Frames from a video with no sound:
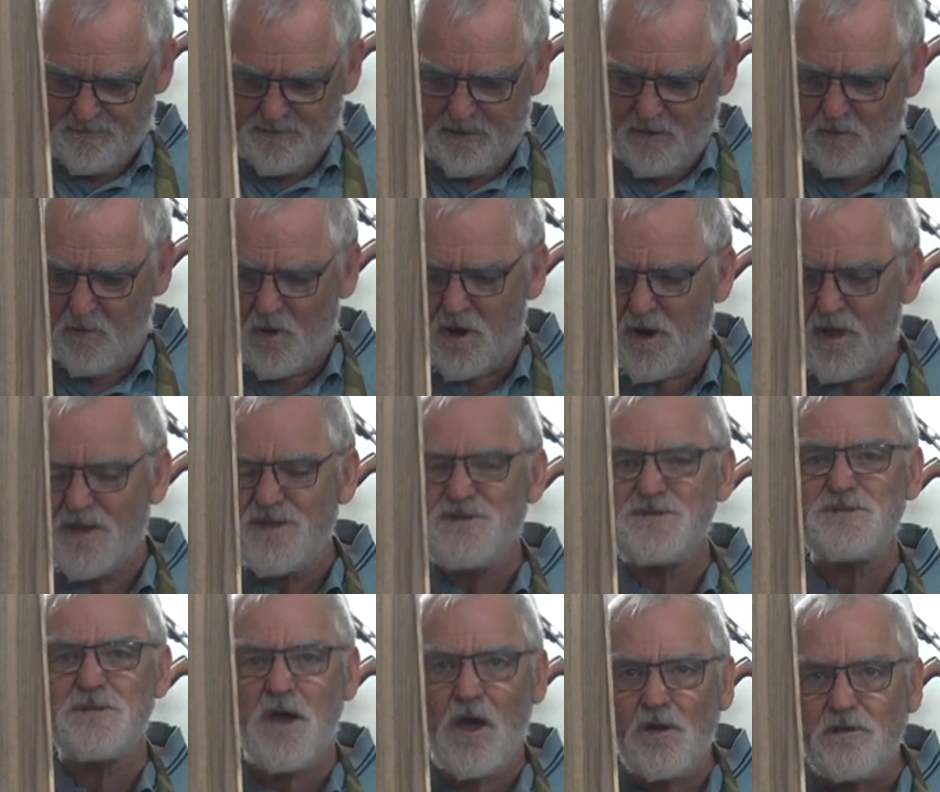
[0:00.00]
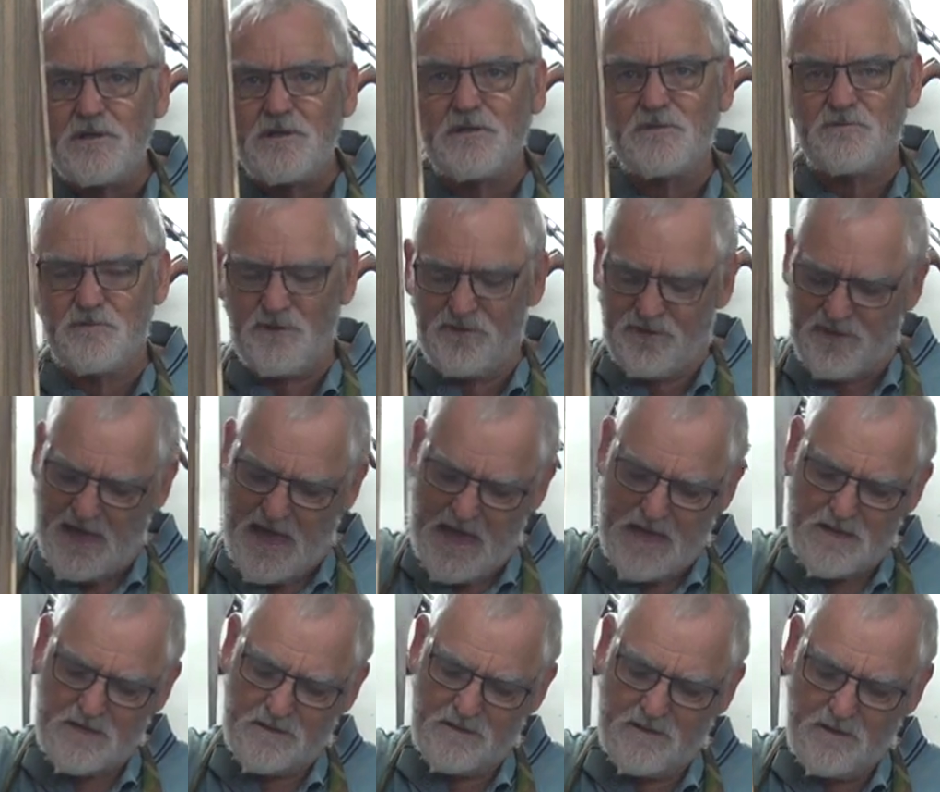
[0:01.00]
Now what I noticed with
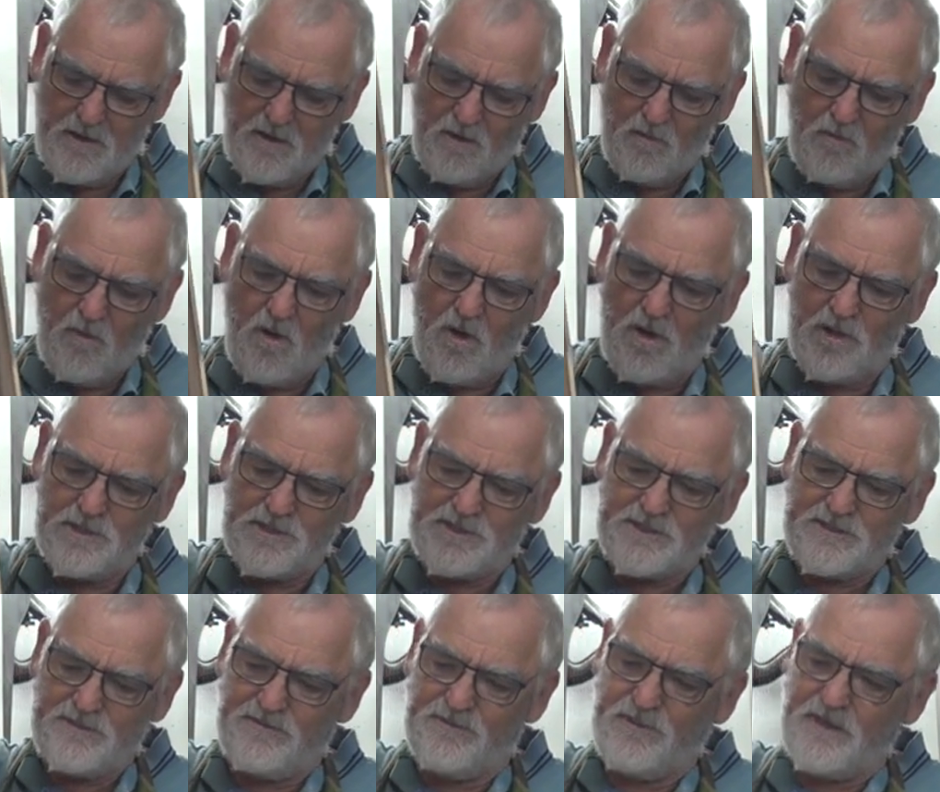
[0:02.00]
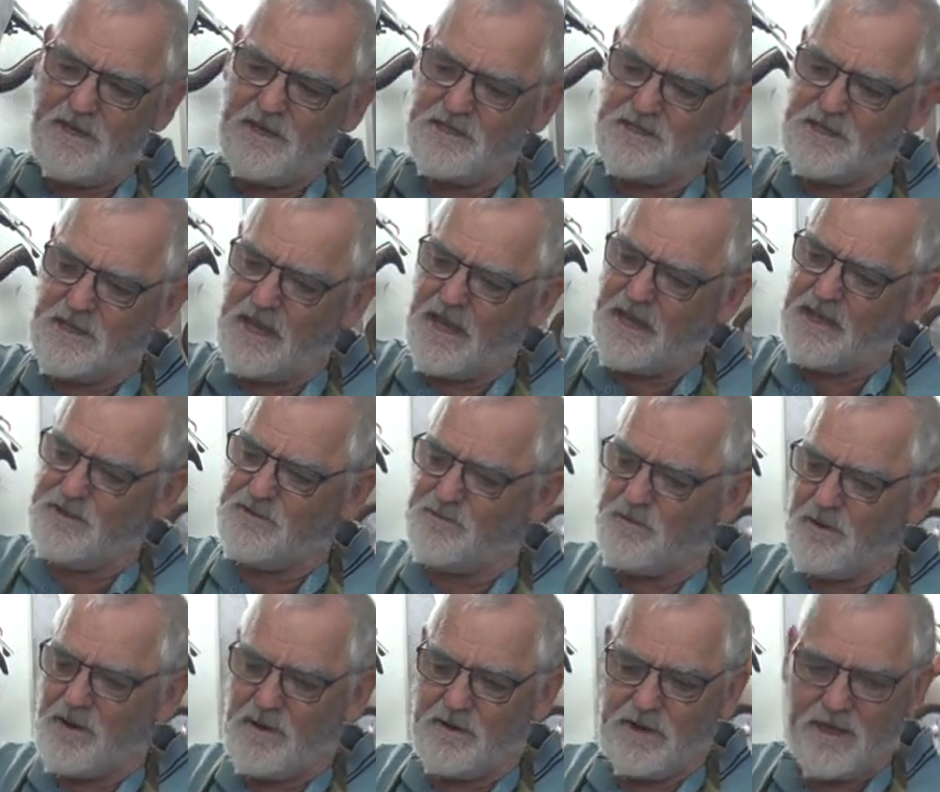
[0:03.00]
that was these legs
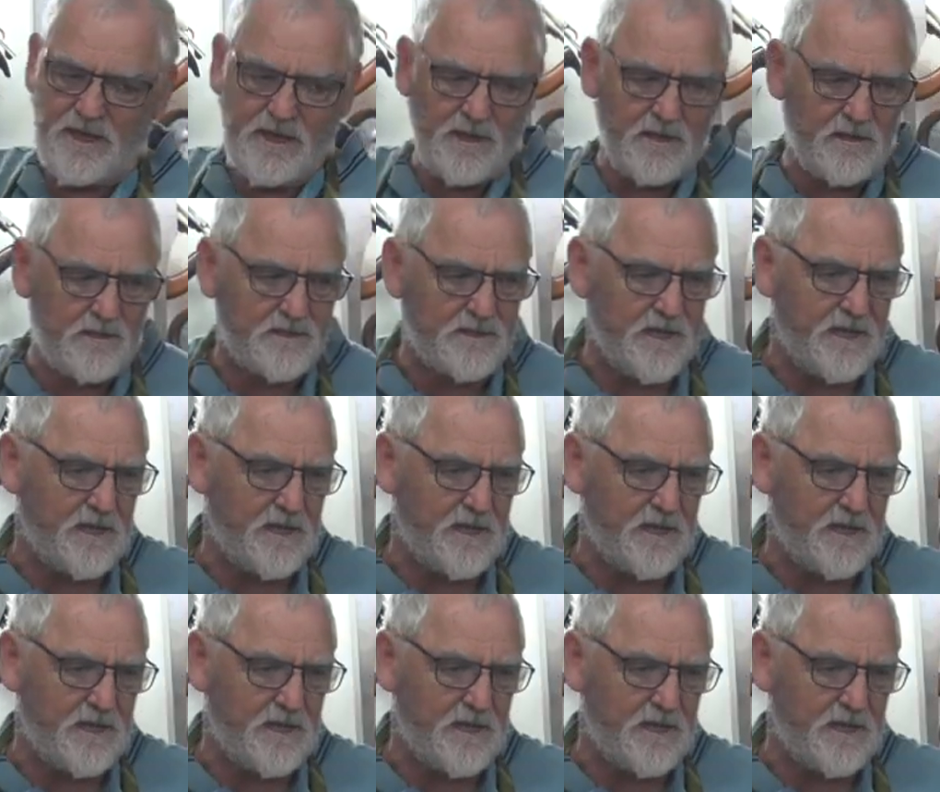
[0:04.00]
were only held